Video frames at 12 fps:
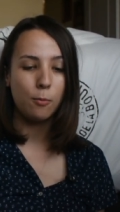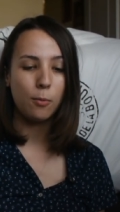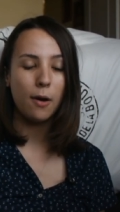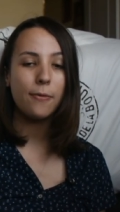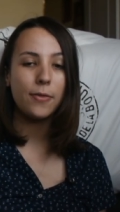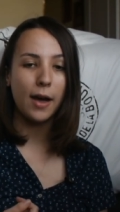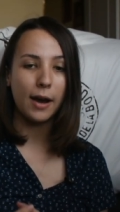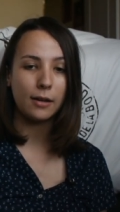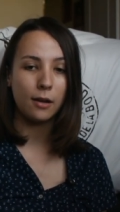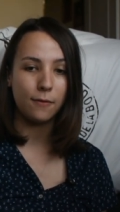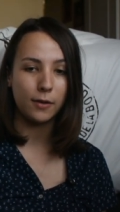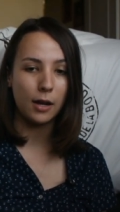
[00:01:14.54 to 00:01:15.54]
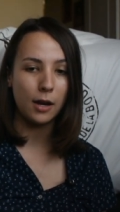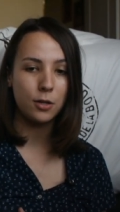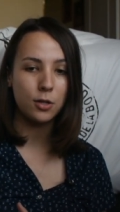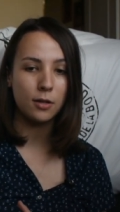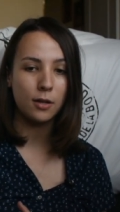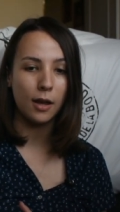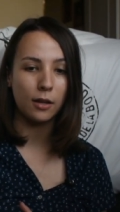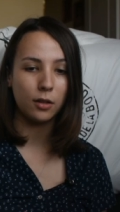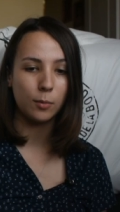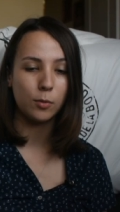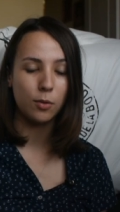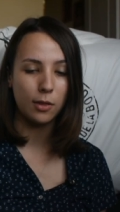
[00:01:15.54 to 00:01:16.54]
want that identification as
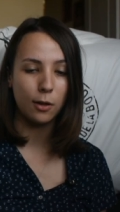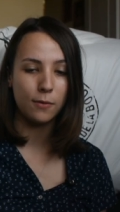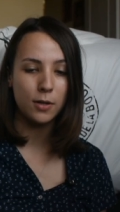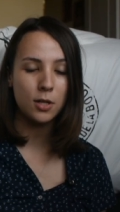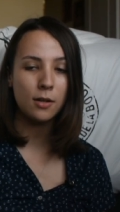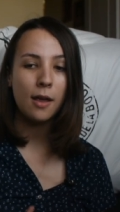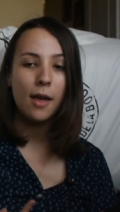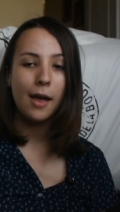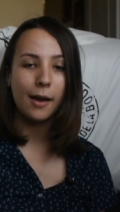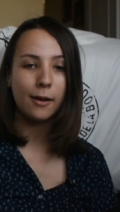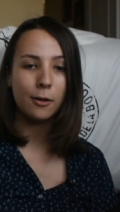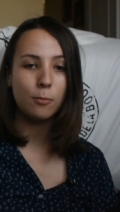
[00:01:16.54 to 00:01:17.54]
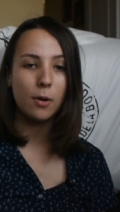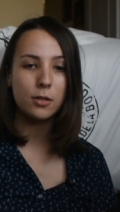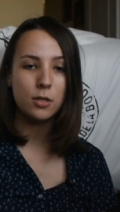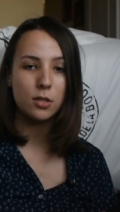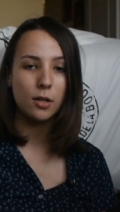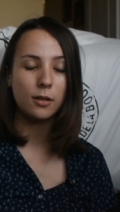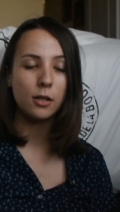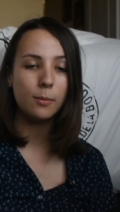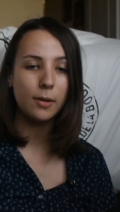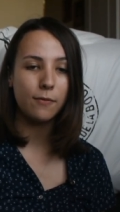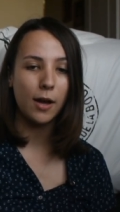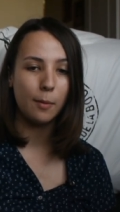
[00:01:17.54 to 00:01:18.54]
someone with low vision and want just a little
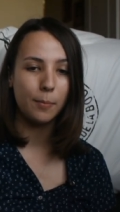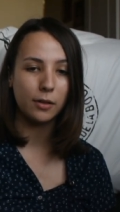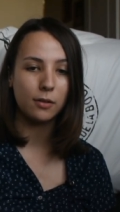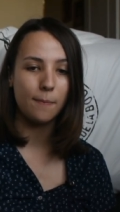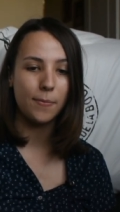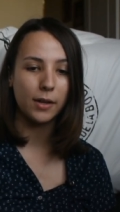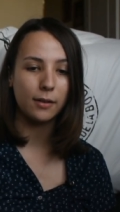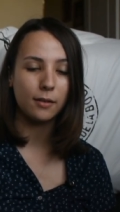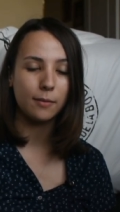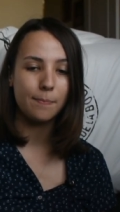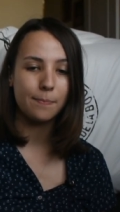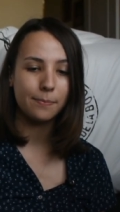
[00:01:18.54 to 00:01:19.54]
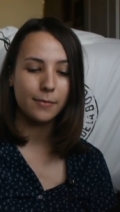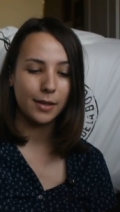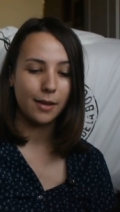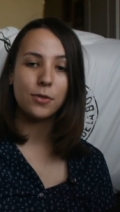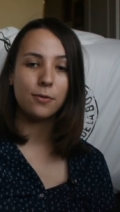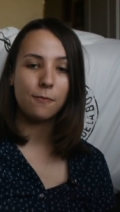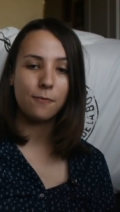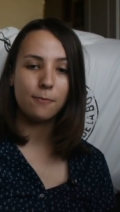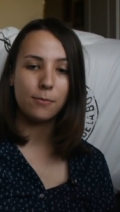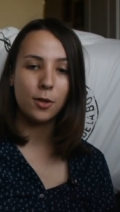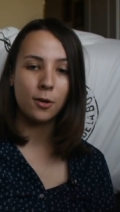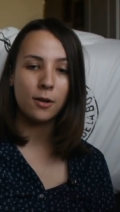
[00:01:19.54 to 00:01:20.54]
bit of help on some things.
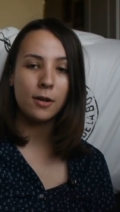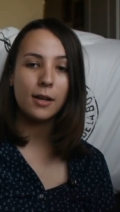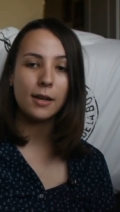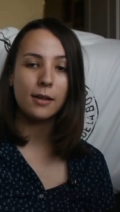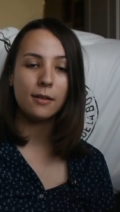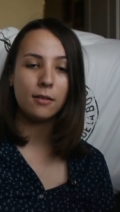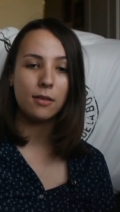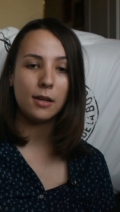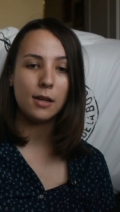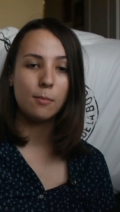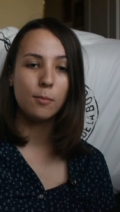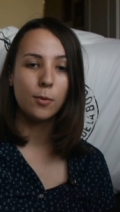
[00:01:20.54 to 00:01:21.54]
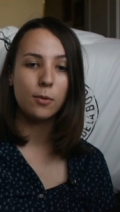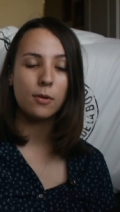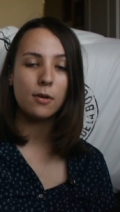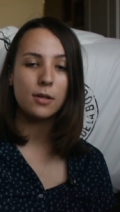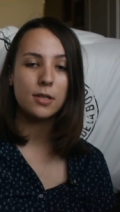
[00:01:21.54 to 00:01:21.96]
Third is the more